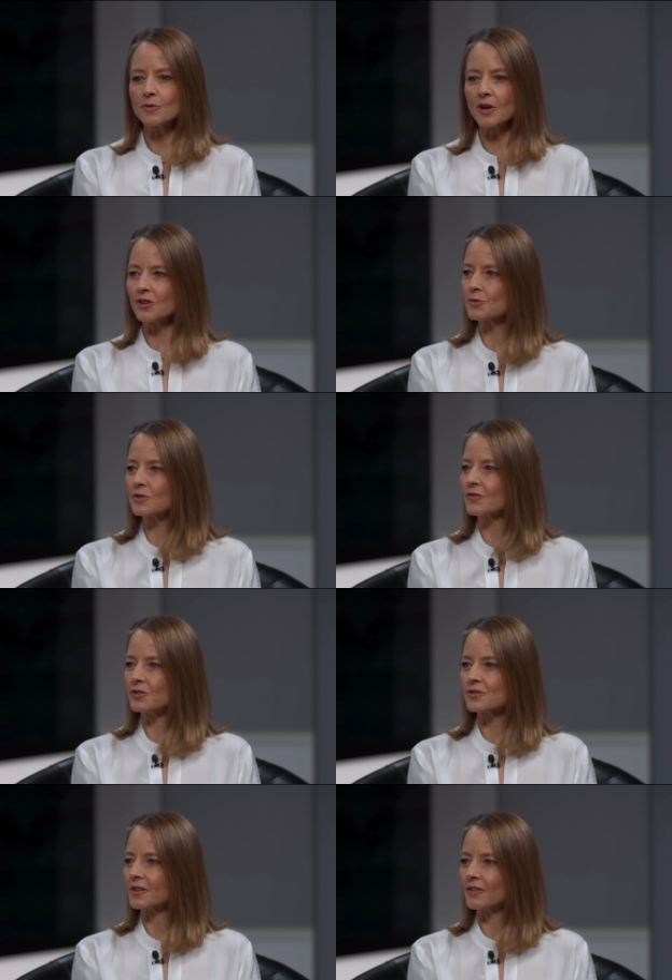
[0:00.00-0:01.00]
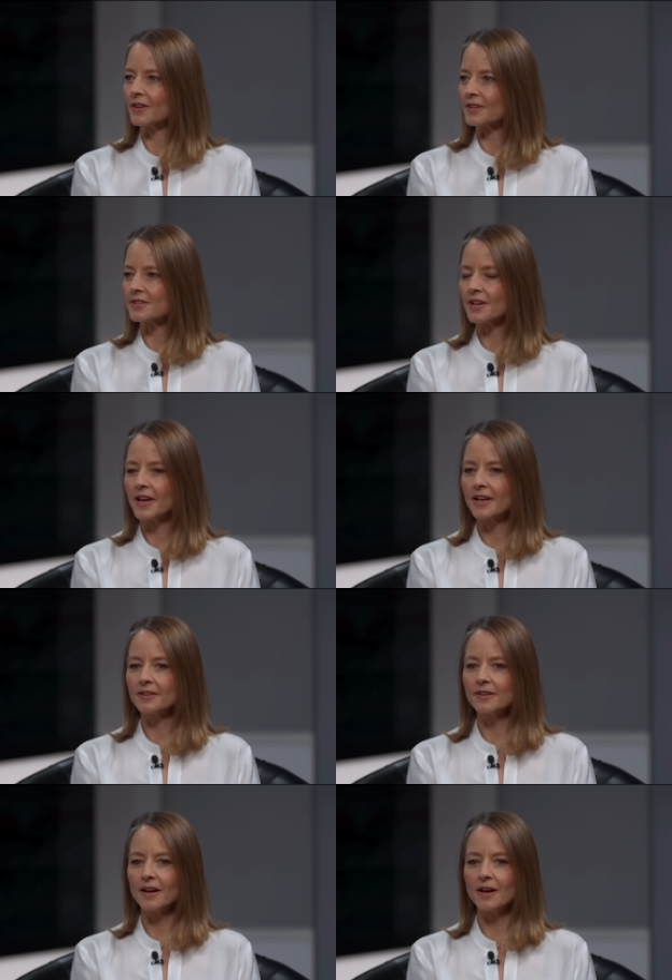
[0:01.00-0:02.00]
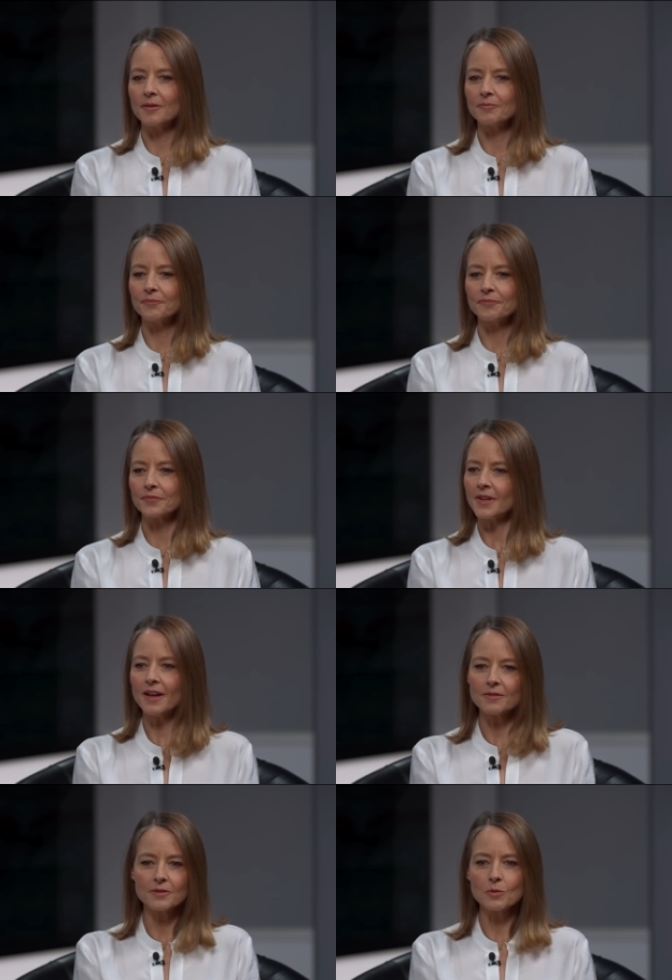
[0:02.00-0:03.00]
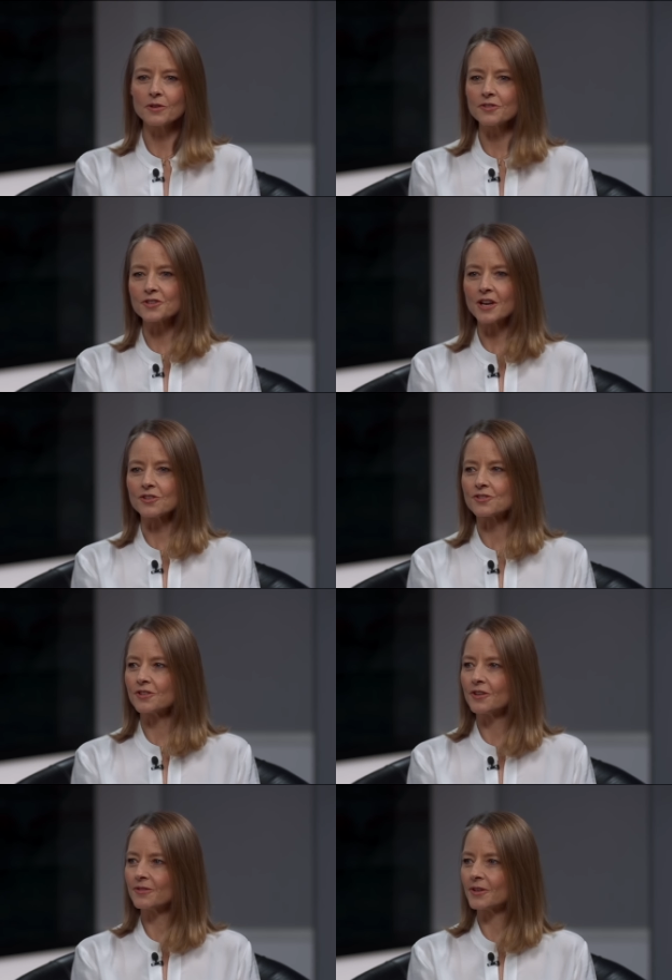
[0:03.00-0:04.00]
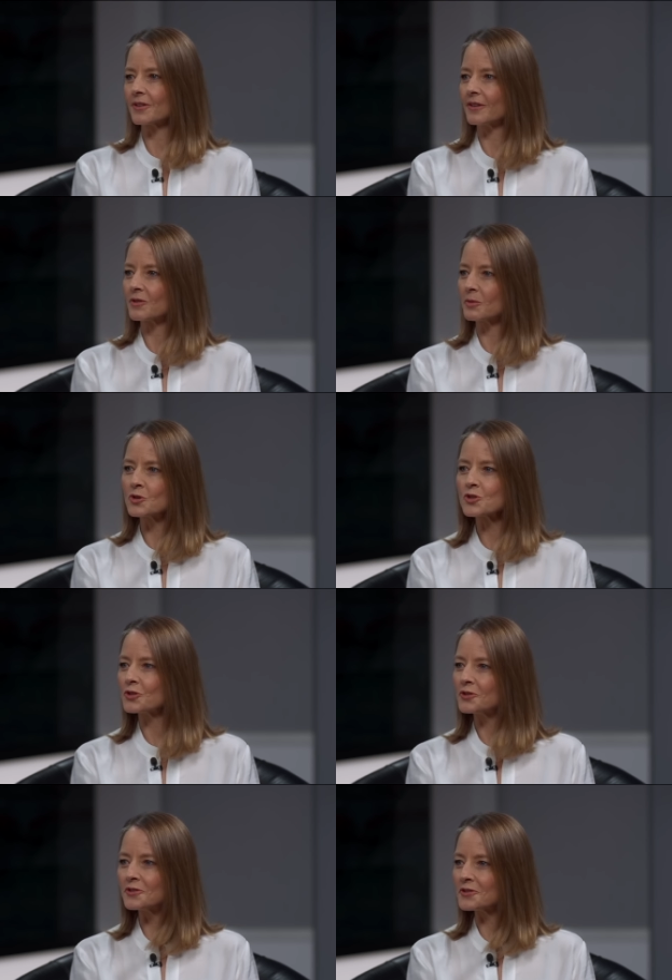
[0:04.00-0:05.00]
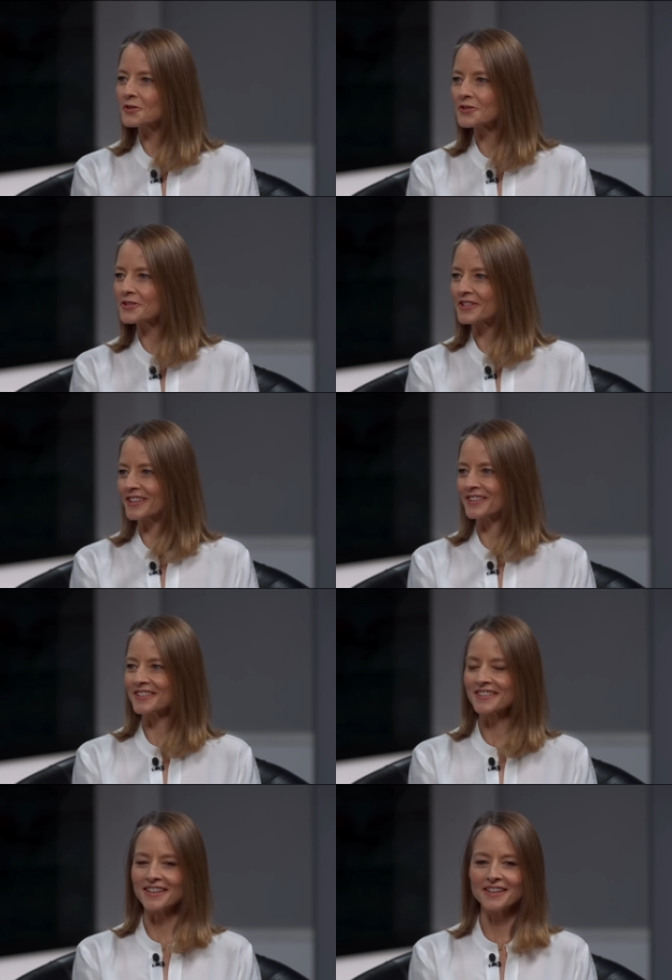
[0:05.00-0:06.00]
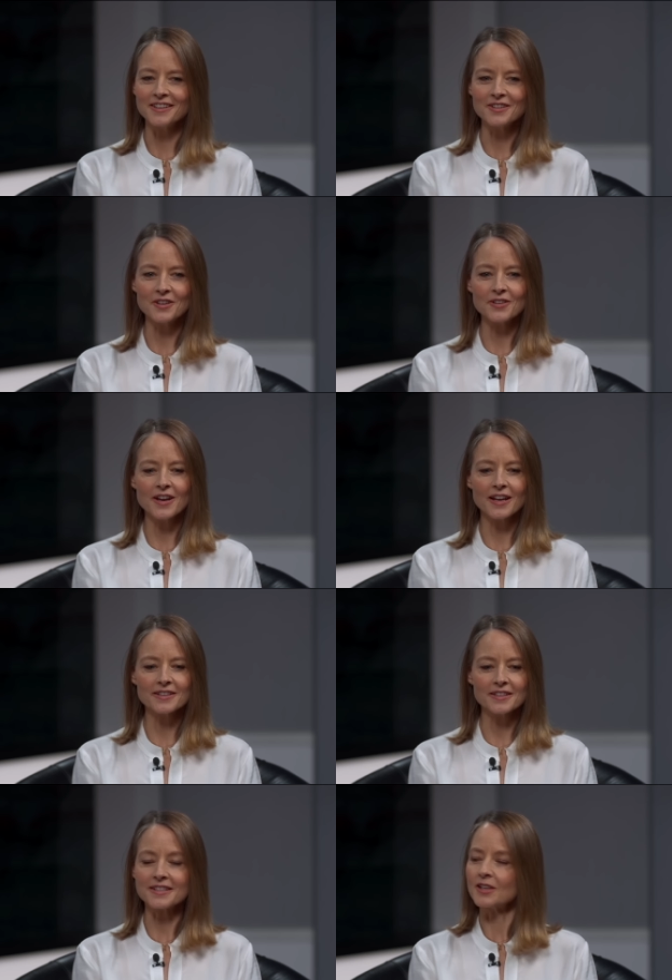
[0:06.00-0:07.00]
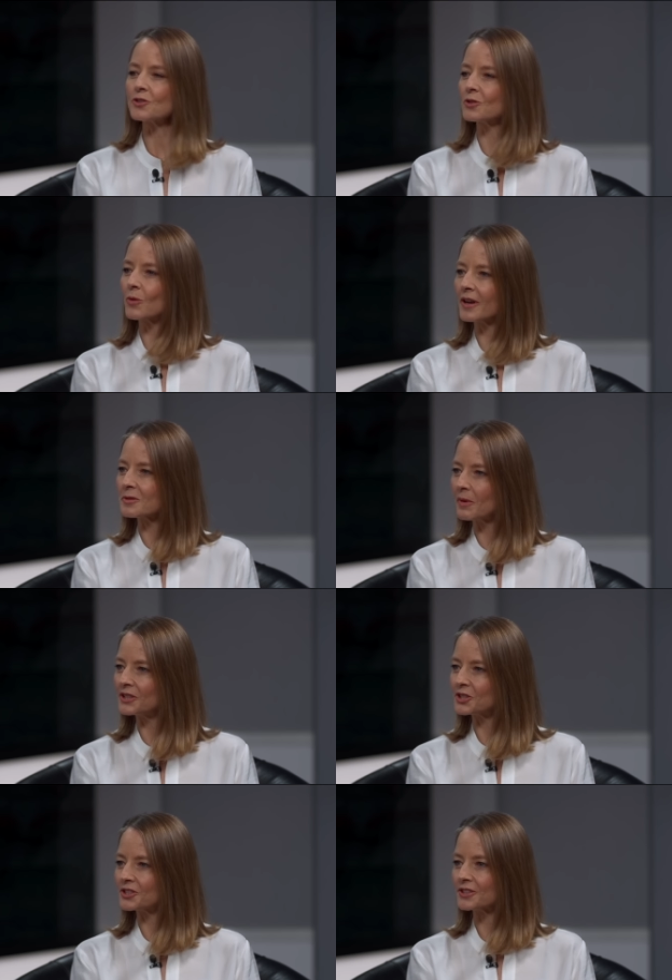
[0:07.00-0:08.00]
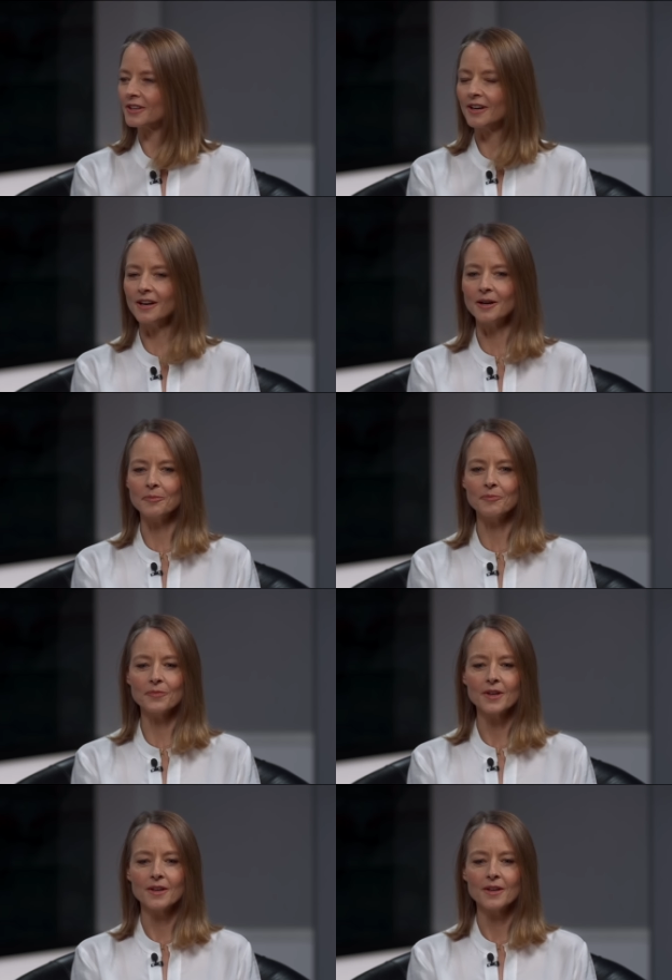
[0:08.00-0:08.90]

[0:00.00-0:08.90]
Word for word: doing all sorts of interesting things. Yeah. And um, yeah, the world has changed. You know, they don't have commercials. There's, uh, they're not uh, censored quite as much. Yeah. Um,